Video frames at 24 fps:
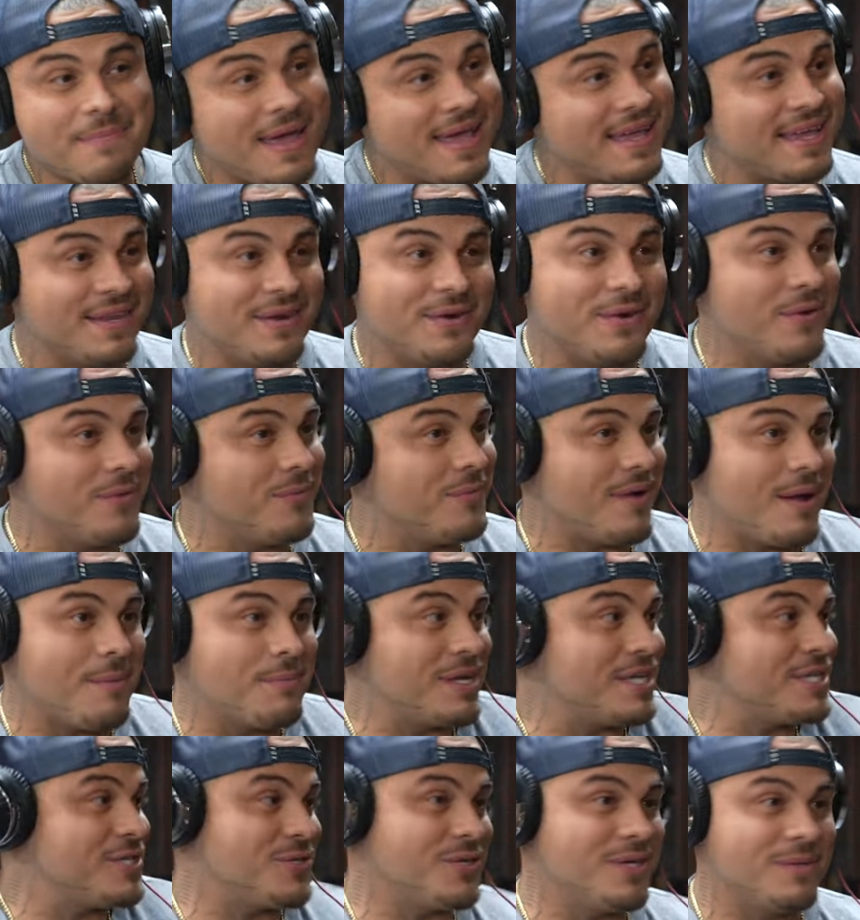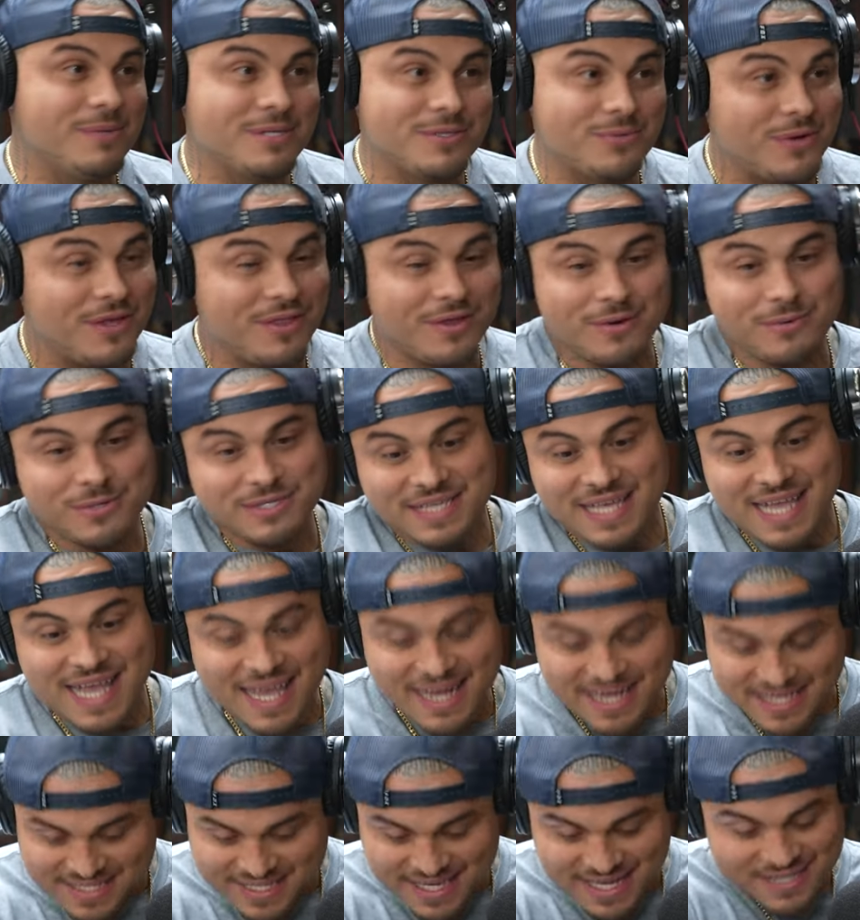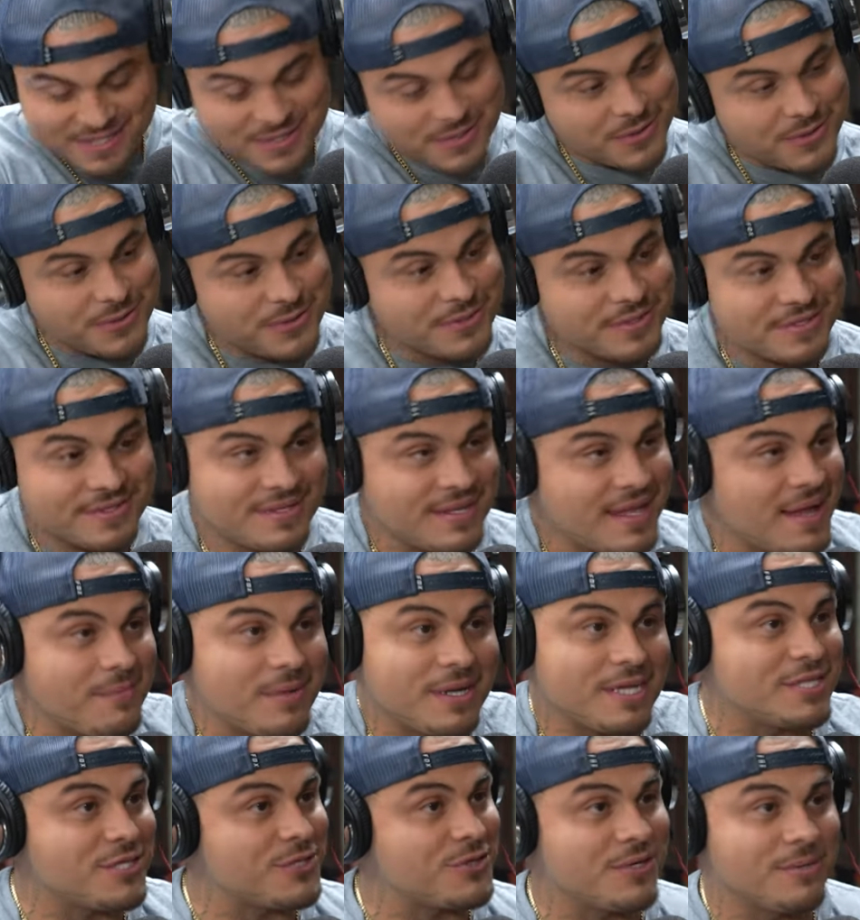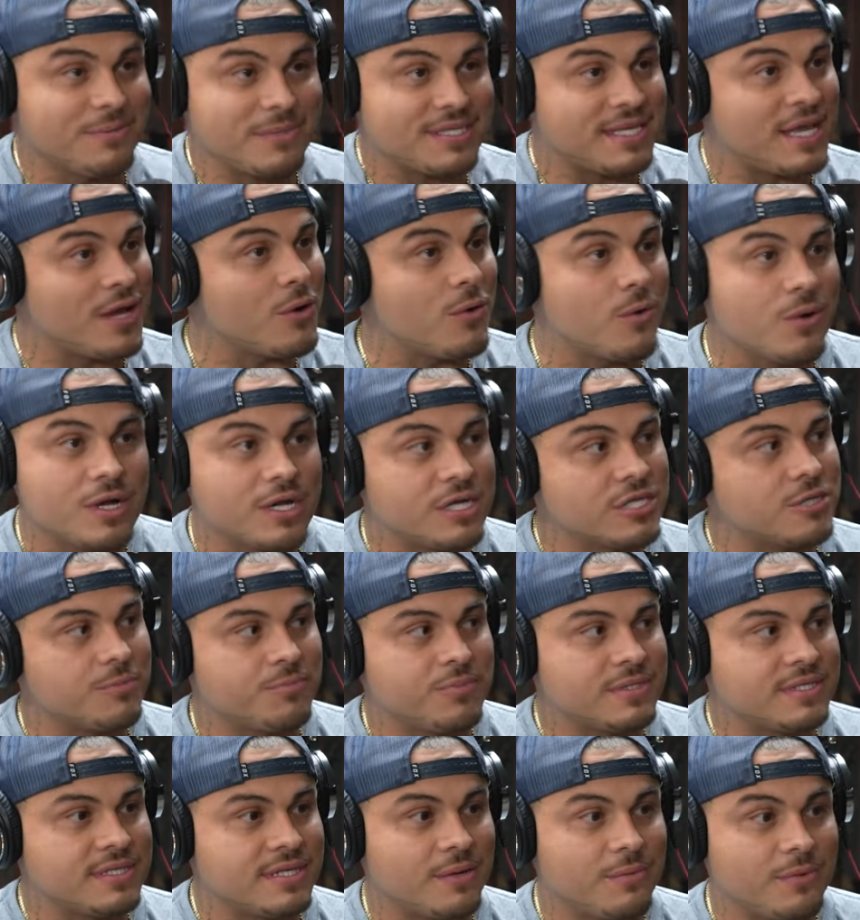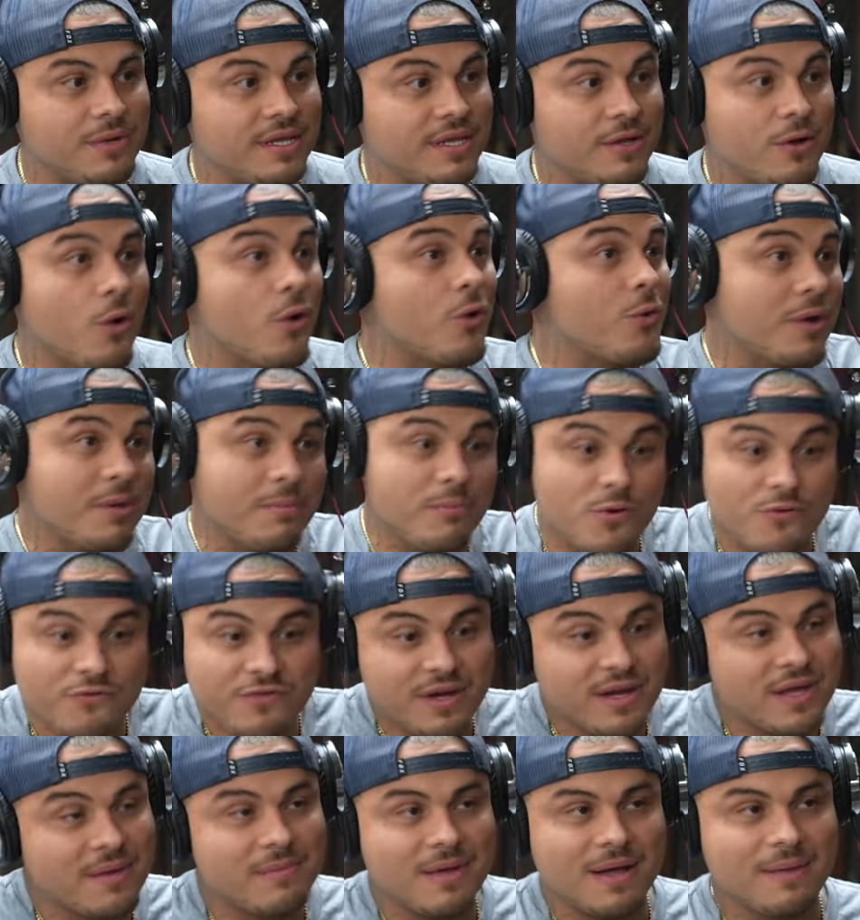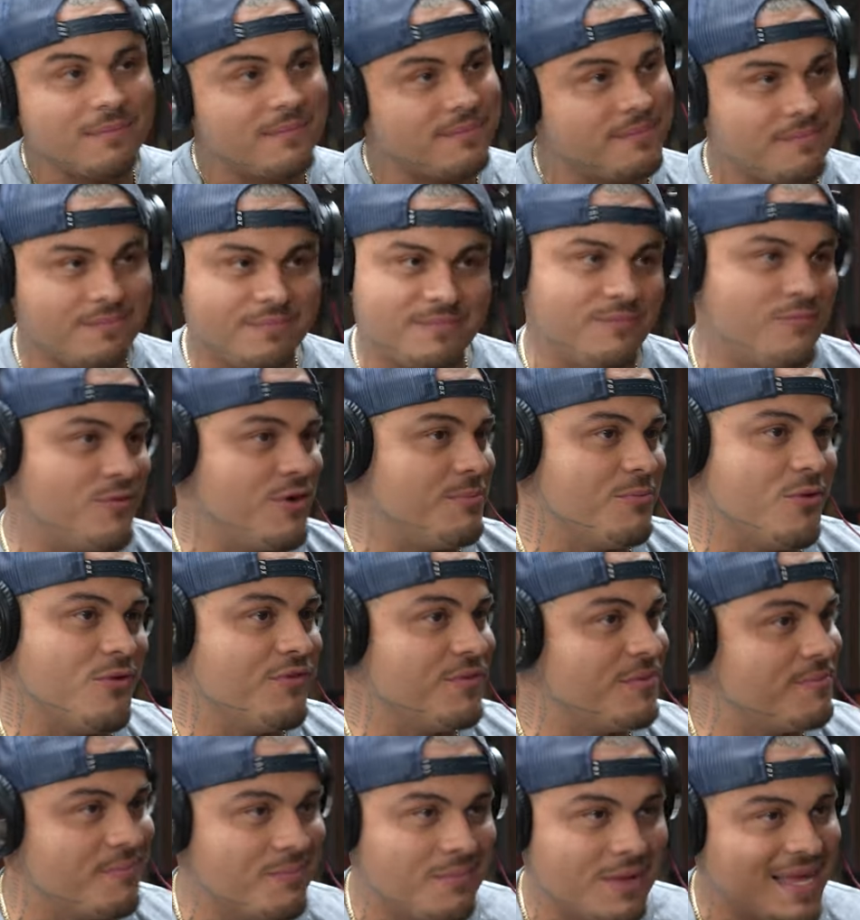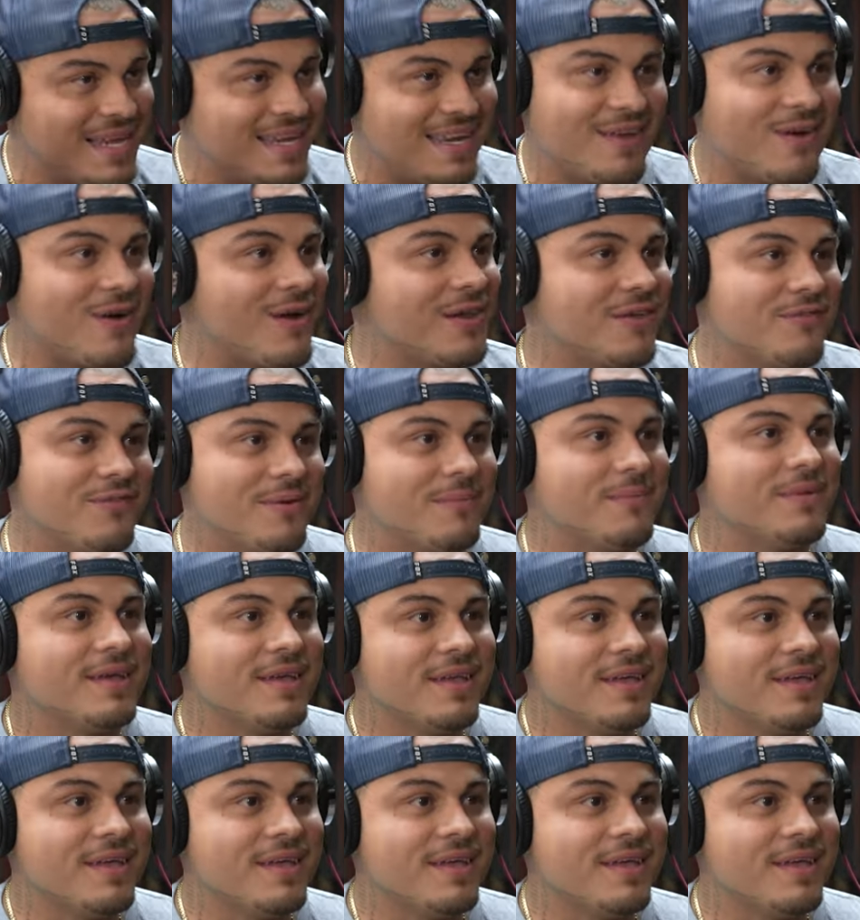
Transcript: banging, you know, I'm an extremist. Whether it was getting tattoos, I'm an extremist. I go 100 percent with it, or removing them, I'm removing mainly all of them.